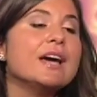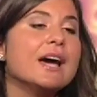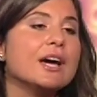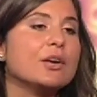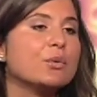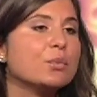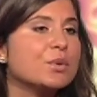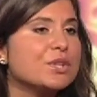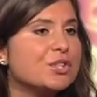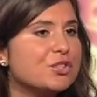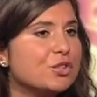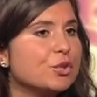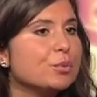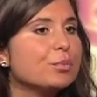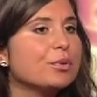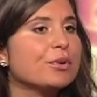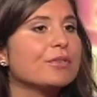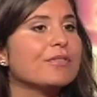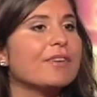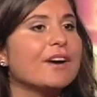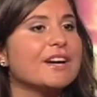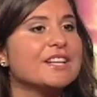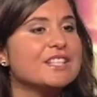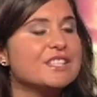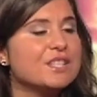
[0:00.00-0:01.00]
and we do
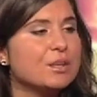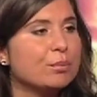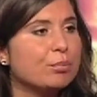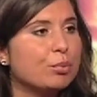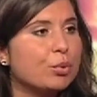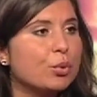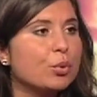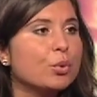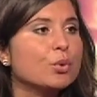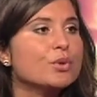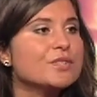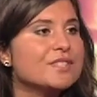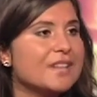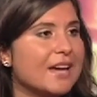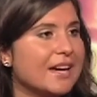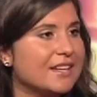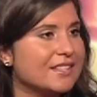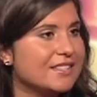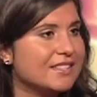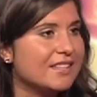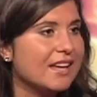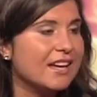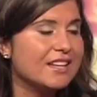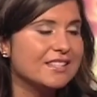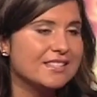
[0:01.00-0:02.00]
provide support
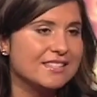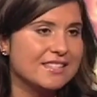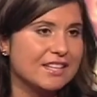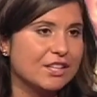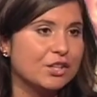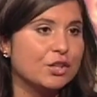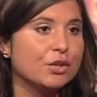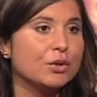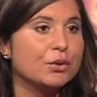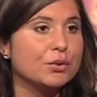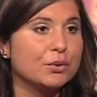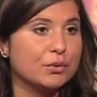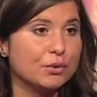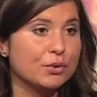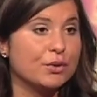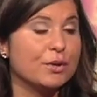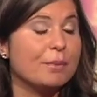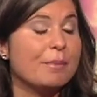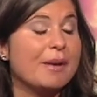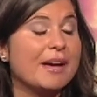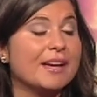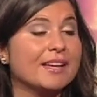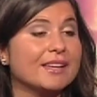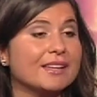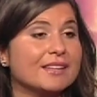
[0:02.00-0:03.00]
as they go through the
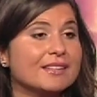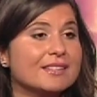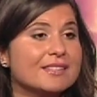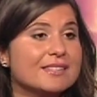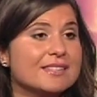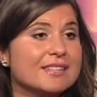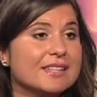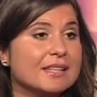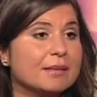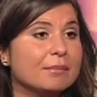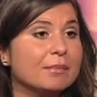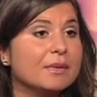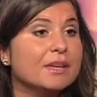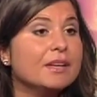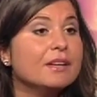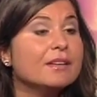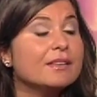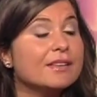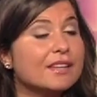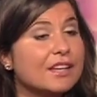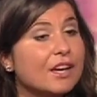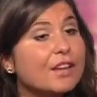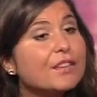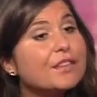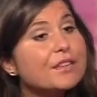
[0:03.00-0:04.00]
banking scheme.
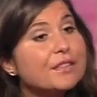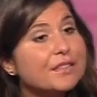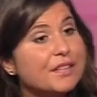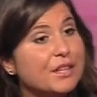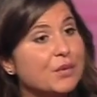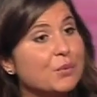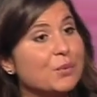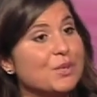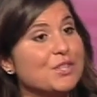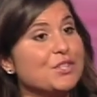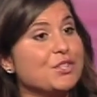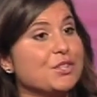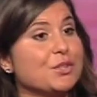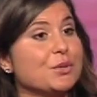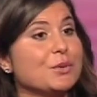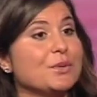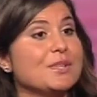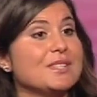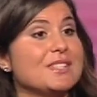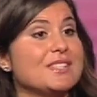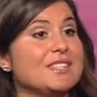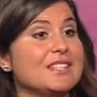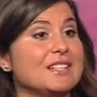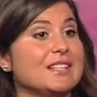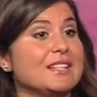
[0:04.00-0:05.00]
The other thing we do
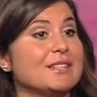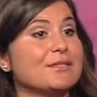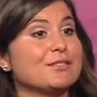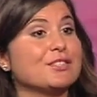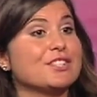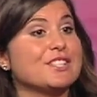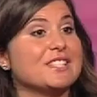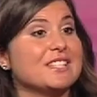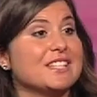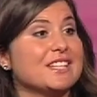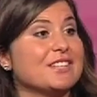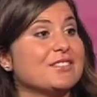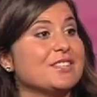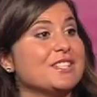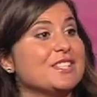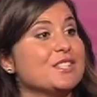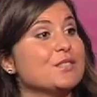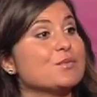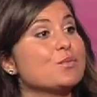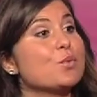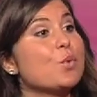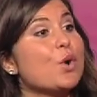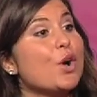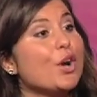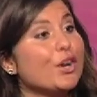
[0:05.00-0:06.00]
is deliver a series
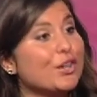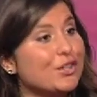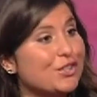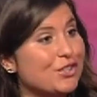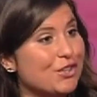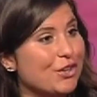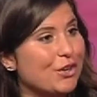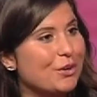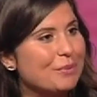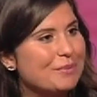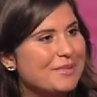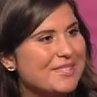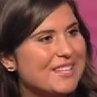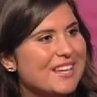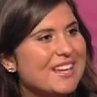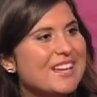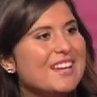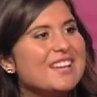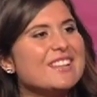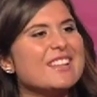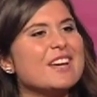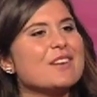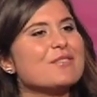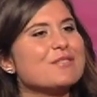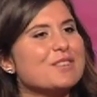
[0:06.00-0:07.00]
of workshops
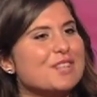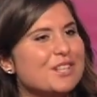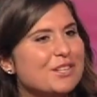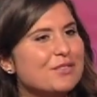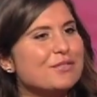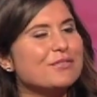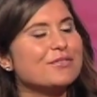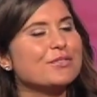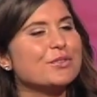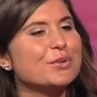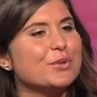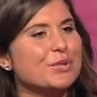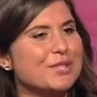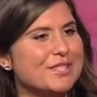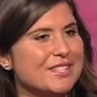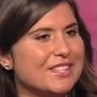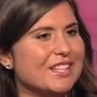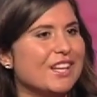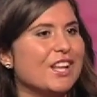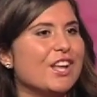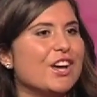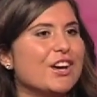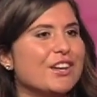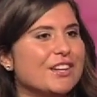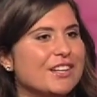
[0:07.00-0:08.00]
that reinforce
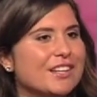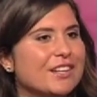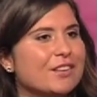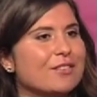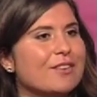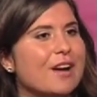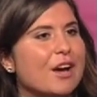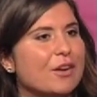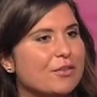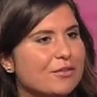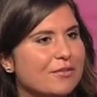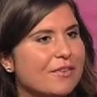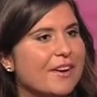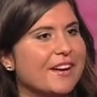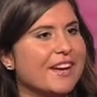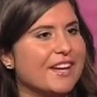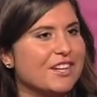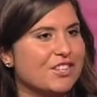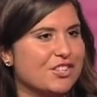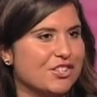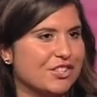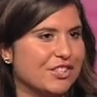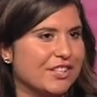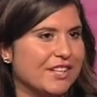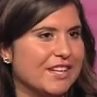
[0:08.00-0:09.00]
the learning around
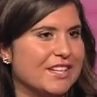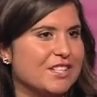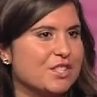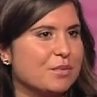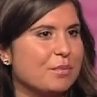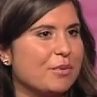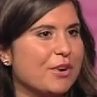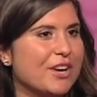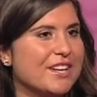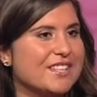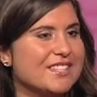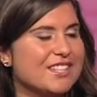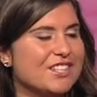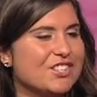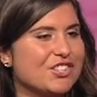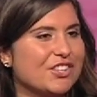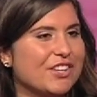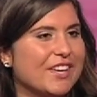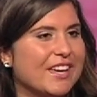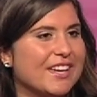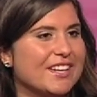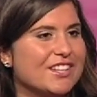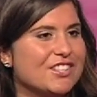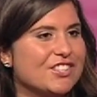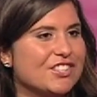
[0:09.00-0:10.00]
financial and enterprise
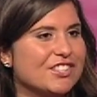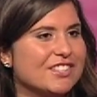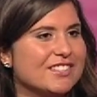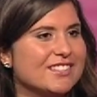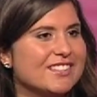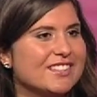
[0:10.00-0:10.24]
education.